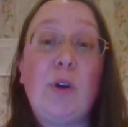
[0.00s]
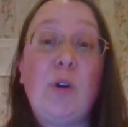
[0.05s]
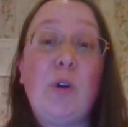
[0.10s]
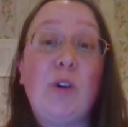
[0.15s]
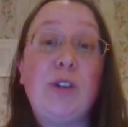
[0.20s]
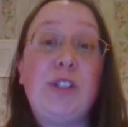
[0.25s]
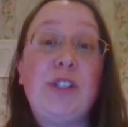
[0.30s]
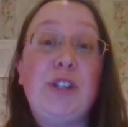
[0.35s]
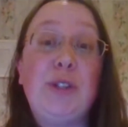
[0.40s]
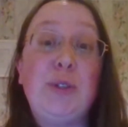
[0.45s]

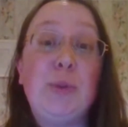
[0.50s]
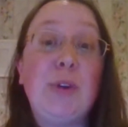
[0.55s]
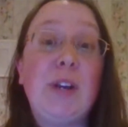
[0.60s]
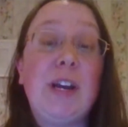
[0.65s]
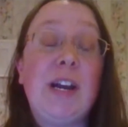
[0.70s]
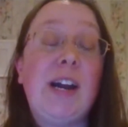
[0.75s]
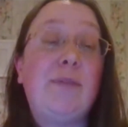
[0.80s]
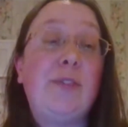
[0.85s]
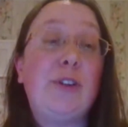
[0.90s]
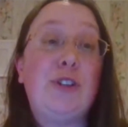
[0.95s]
because they don't
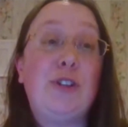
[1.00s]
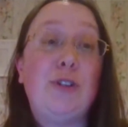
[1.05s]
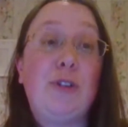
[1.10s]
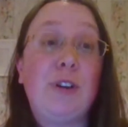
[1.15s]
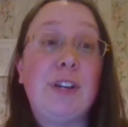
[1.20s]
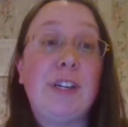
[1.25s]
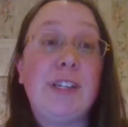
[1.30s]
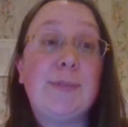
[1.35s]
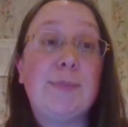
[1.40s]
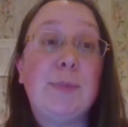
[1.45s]
have a
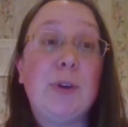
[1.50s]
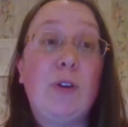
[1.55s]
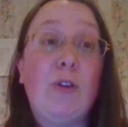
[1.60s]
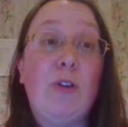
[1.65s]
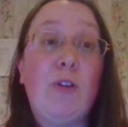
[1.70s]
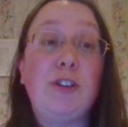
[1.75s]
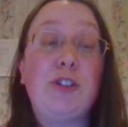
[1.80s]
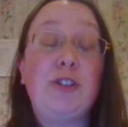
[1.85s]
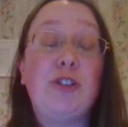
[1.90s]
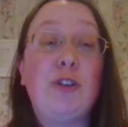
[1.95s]
choice,
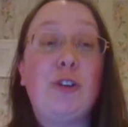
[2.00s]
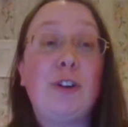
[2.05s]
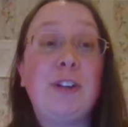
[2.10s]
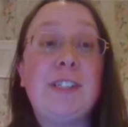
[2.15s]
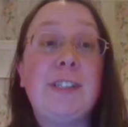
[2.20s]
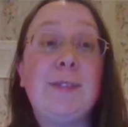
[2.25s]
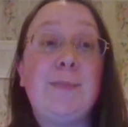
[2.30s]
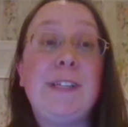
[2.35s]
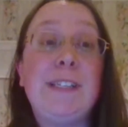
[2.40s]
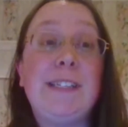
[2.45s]
because choice
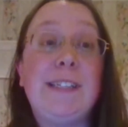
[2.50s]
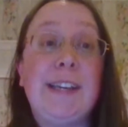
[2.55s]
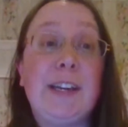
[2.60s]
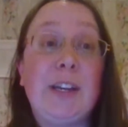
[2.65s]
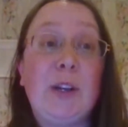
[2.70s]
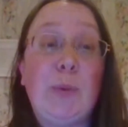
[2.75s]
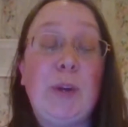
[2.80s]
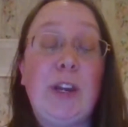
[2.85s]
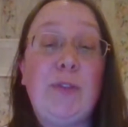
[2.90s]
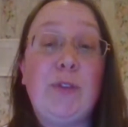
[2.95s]
has been taken
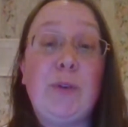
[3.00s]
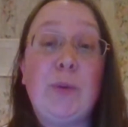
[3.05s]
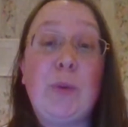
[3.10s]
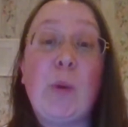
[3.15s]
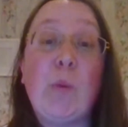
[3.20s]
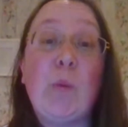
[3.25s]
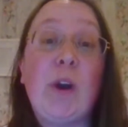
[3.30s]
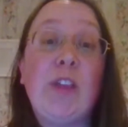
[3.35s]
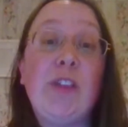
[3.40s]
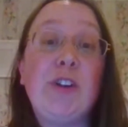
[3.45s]
away from
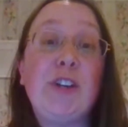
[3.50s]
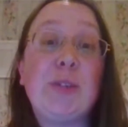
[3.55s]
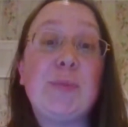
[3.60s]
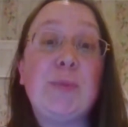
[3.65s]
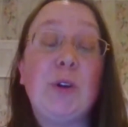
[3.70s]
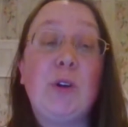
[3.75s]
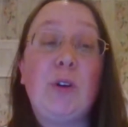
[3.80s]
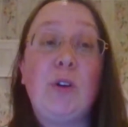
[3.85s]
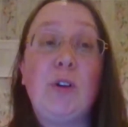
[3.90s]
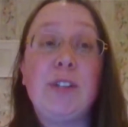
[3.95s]
them, whether it's
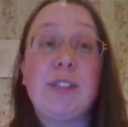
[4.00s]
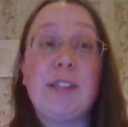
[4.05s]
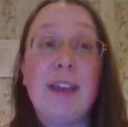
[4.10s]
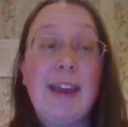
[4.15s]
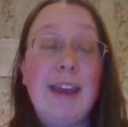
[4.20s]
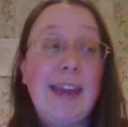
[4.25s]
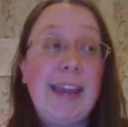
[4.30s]
because